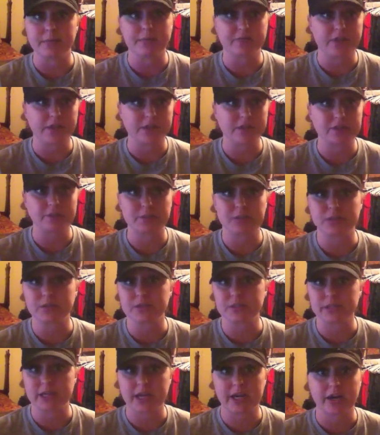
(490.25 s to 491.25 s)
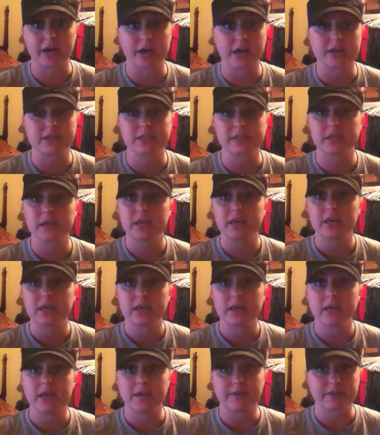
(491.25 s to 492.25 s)
vegetables, carrots,
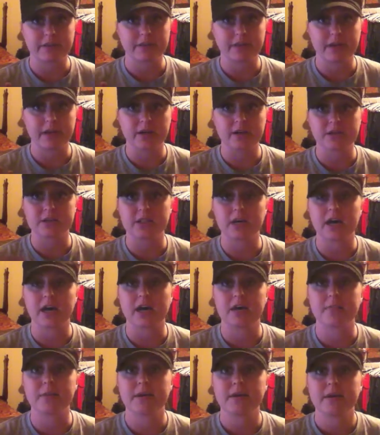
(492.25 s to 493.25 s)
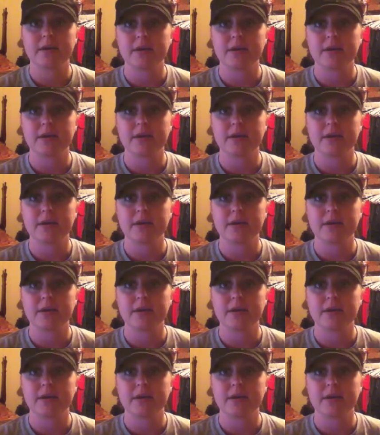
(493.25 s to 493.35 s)
everything on top.